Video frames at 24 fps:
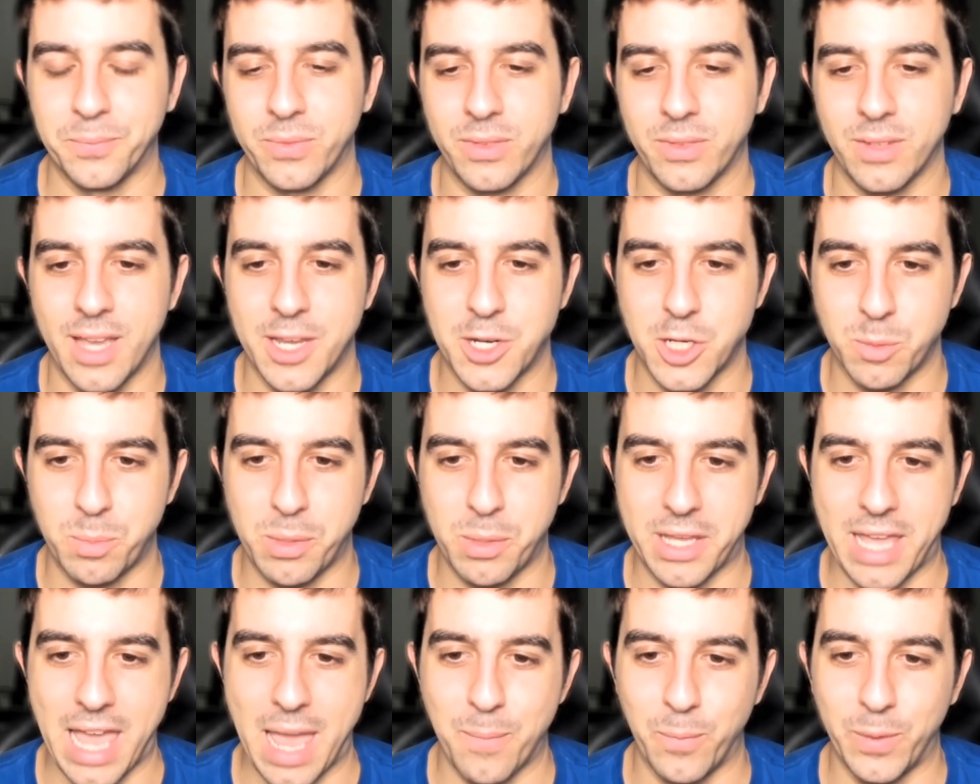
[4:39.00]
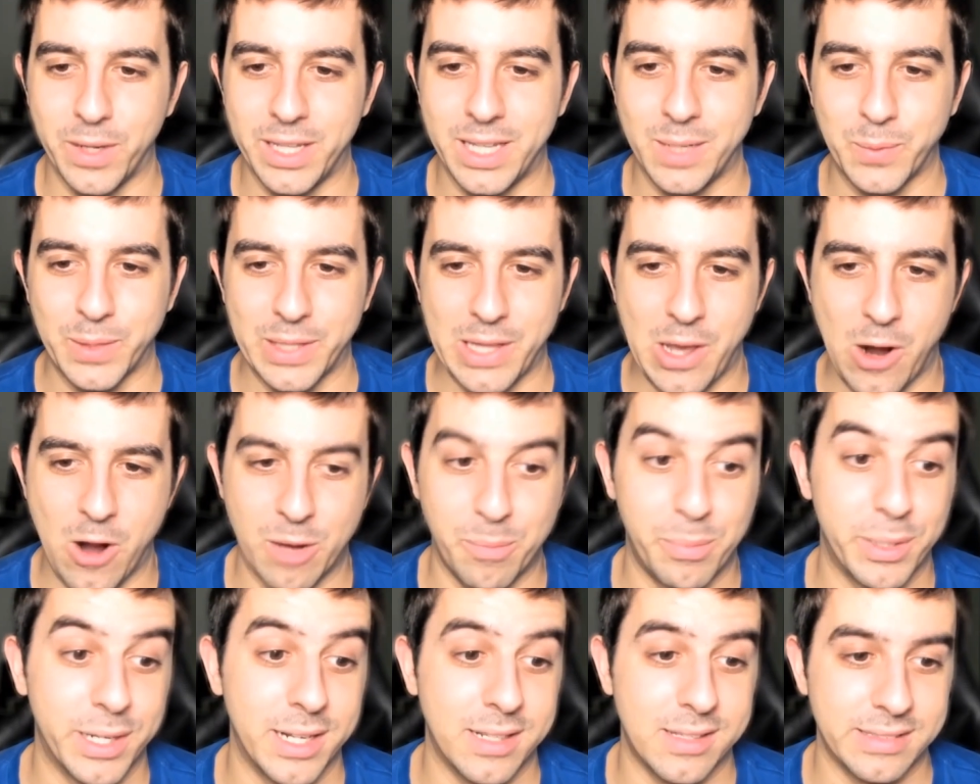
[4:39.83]
it just became really, really
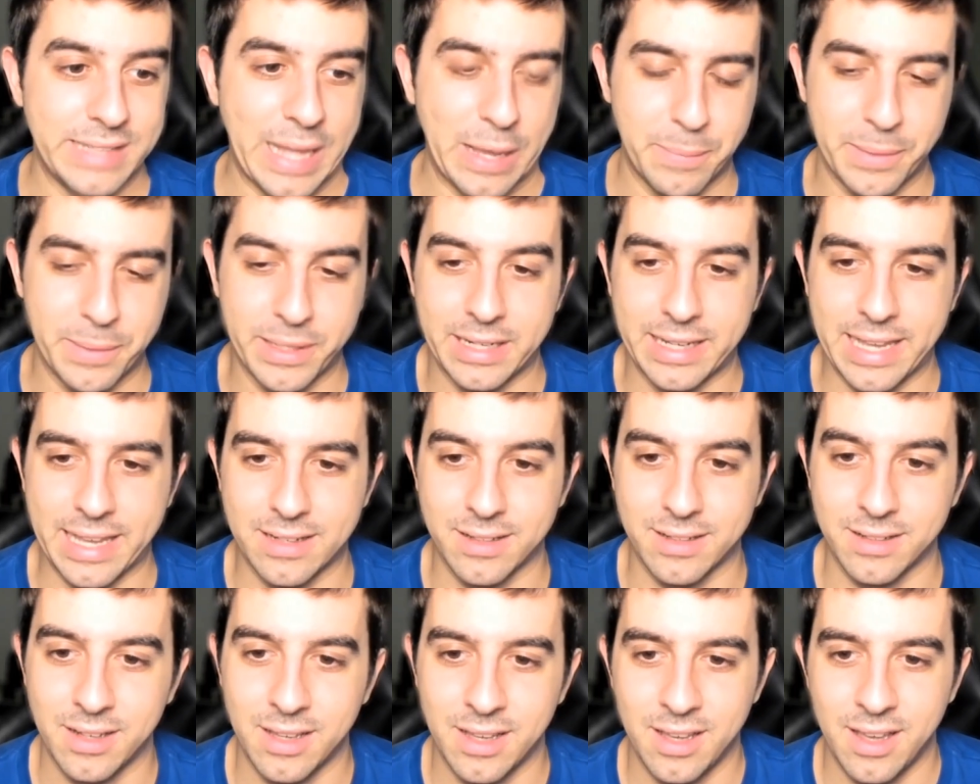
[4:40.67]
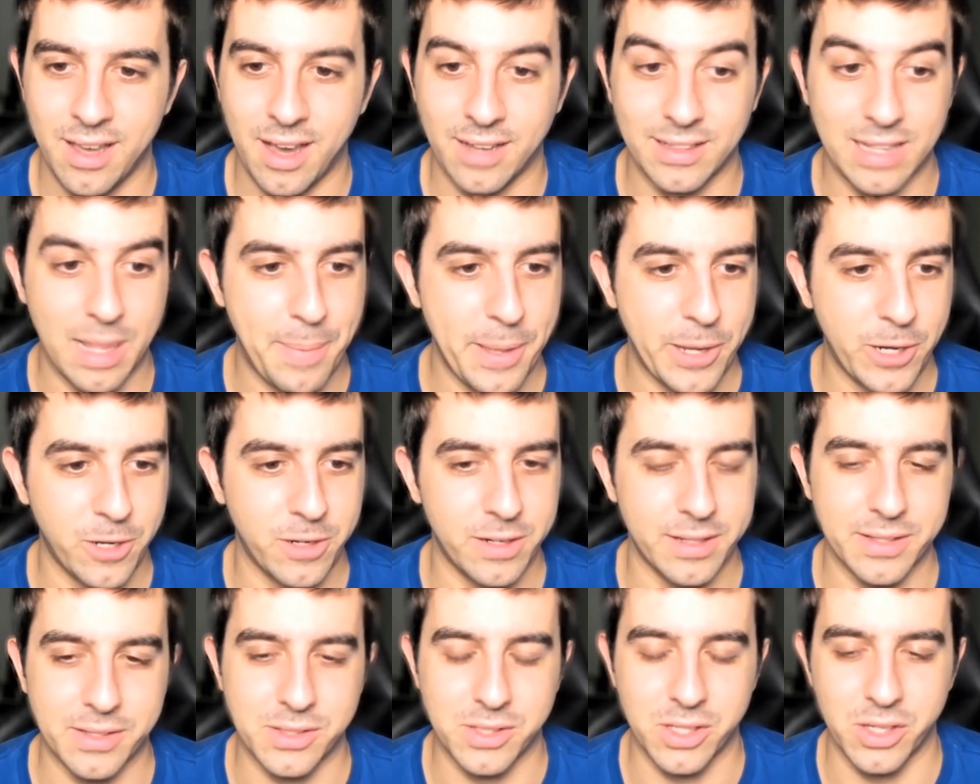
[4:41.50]
hard. But it's allowed me to get a lot better at
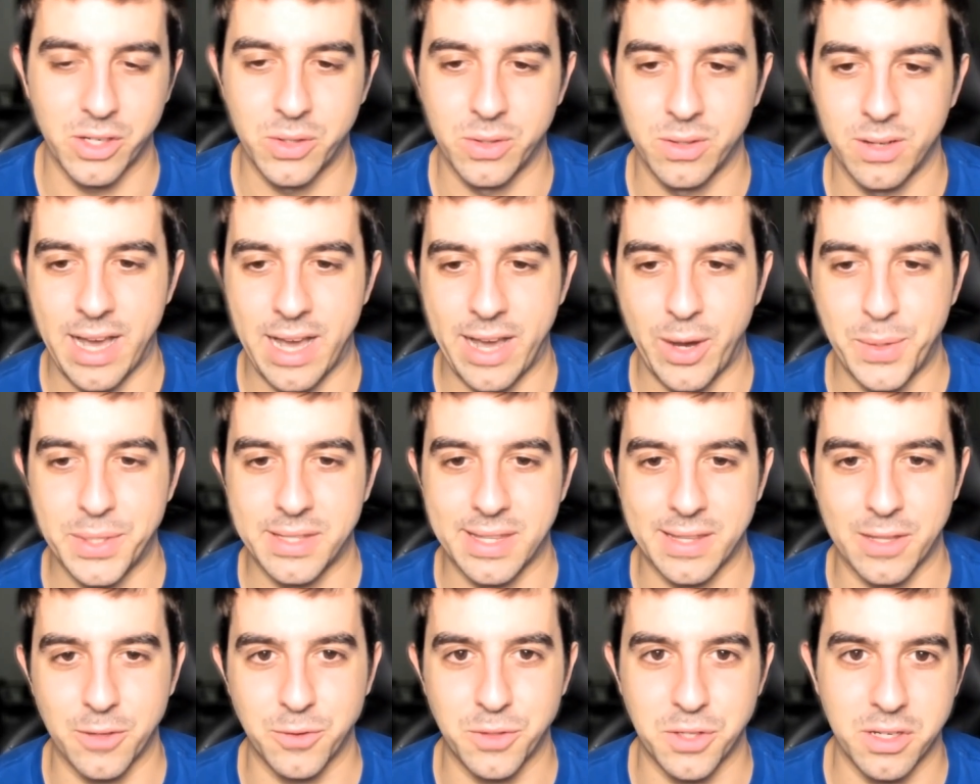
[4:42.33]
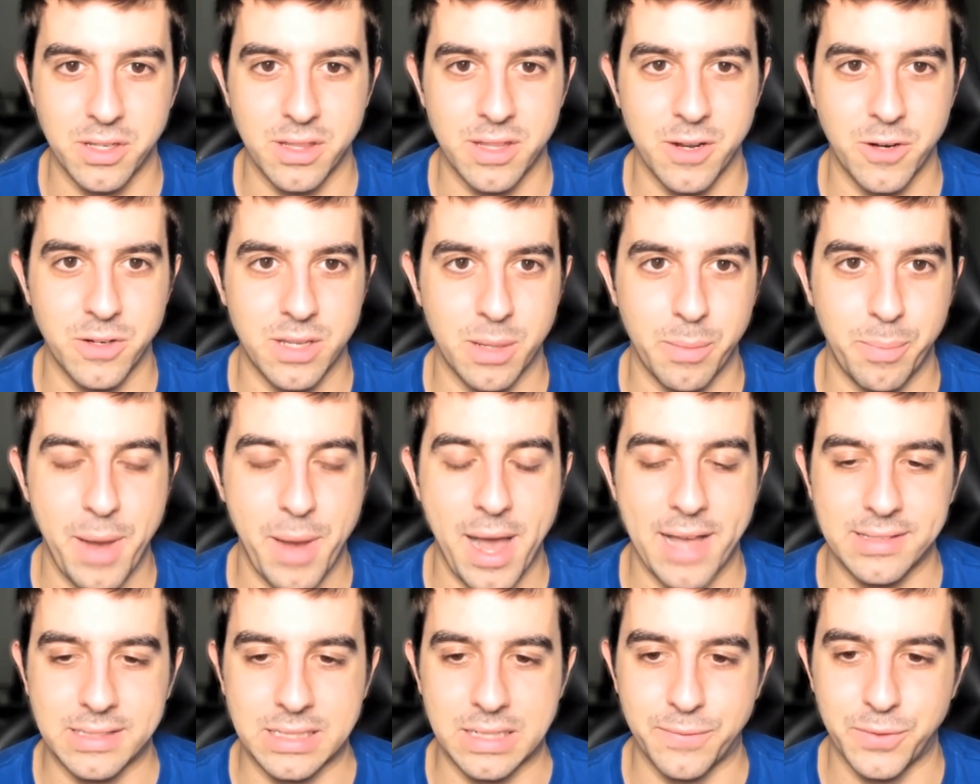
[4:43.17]
it. So I always think there's a
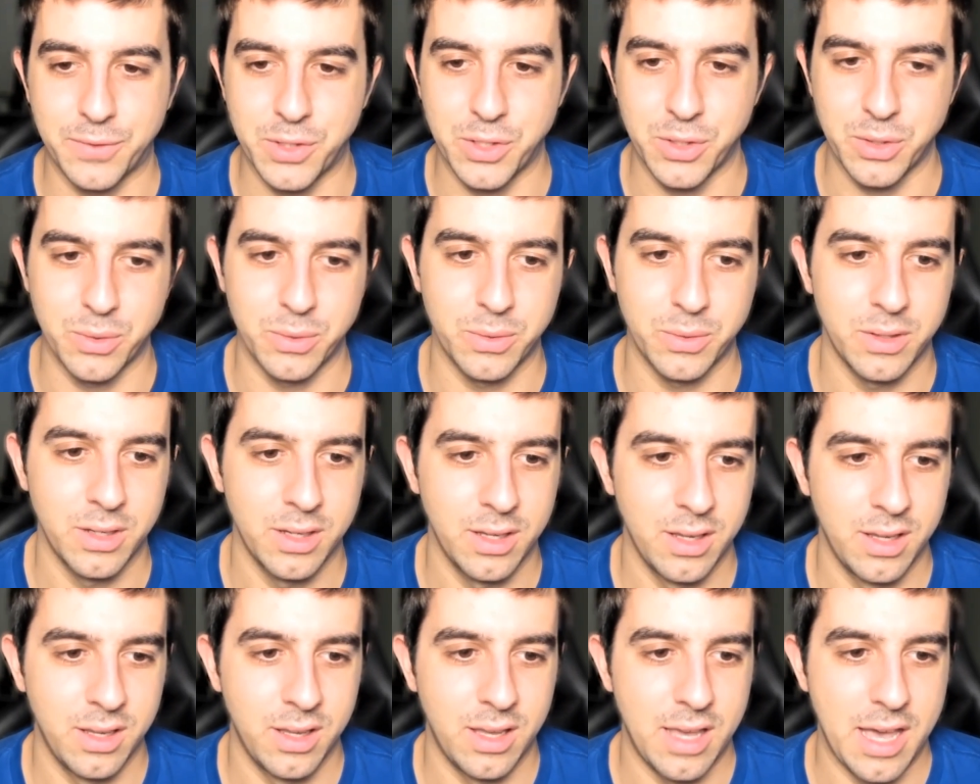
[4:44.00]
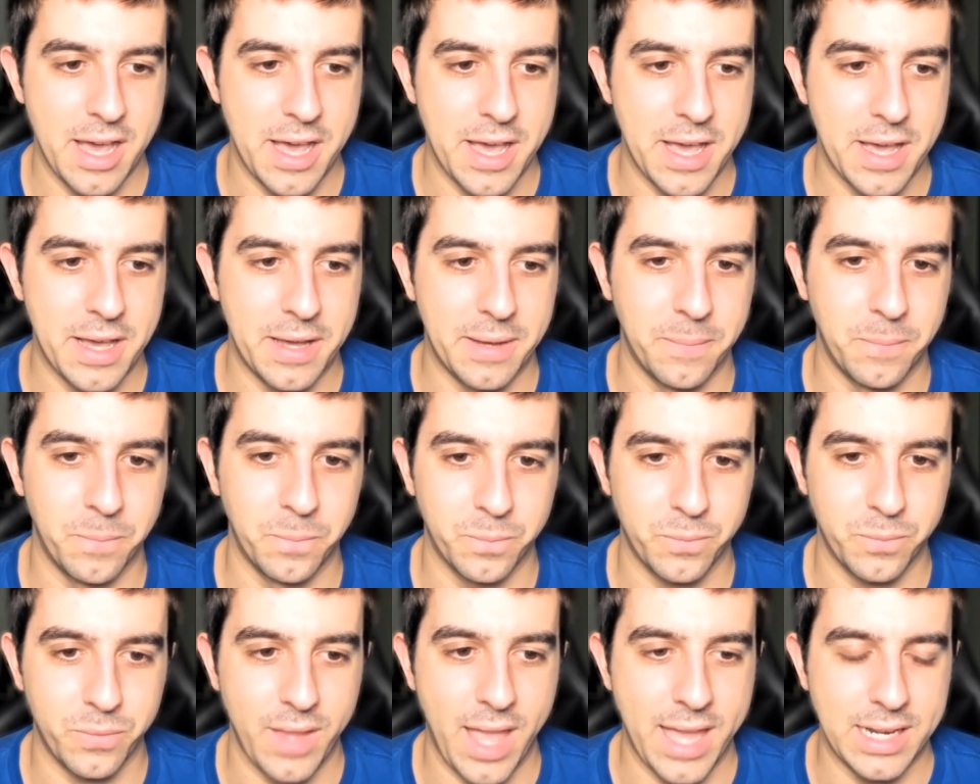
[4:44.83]
positive to
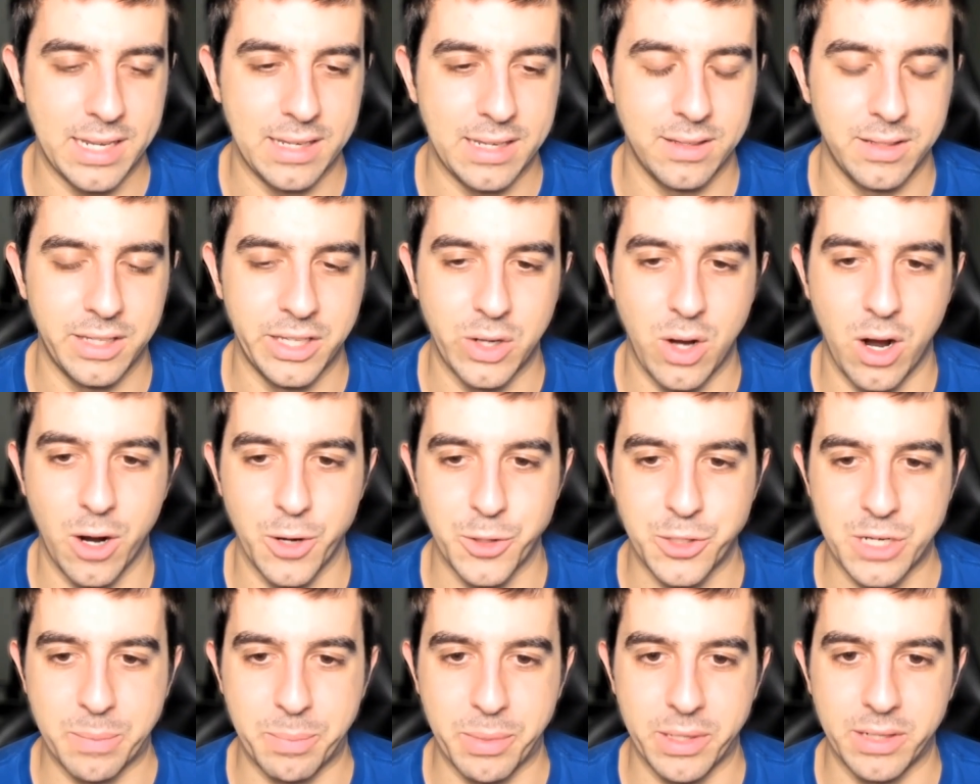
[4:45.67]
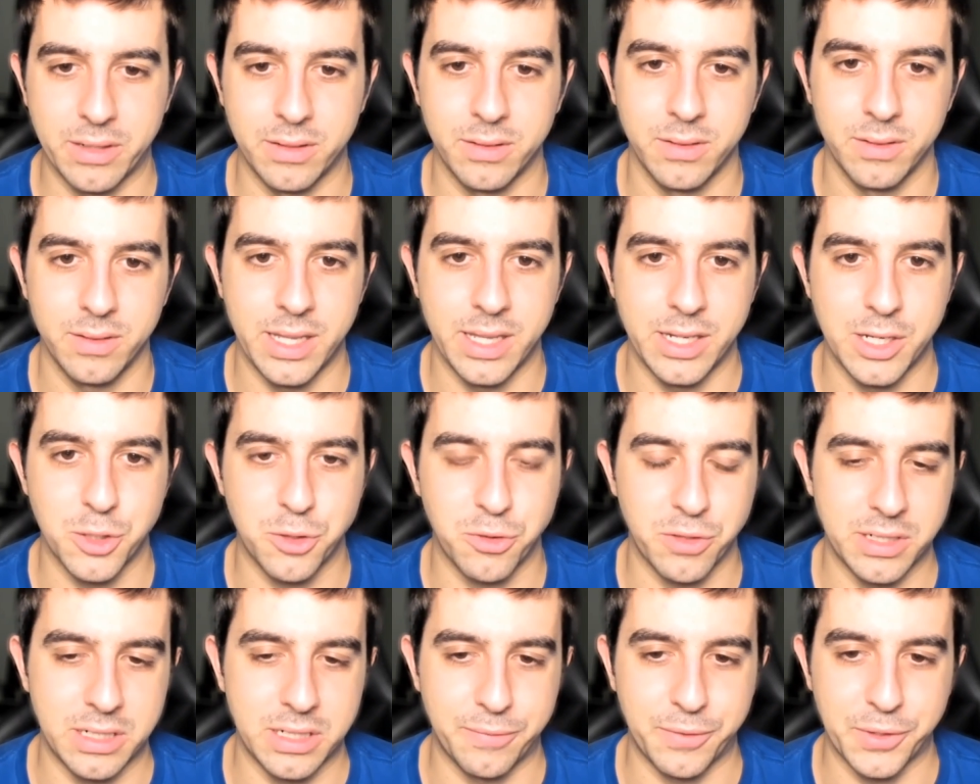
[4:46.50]
any hardship and
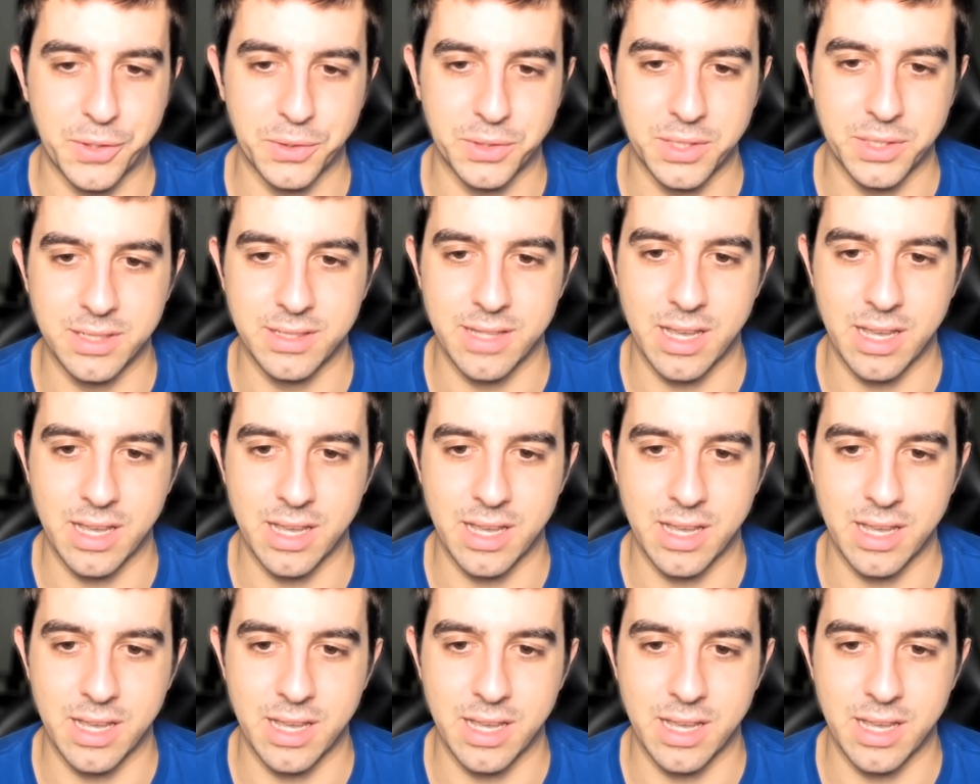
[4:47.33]
industry difficulties that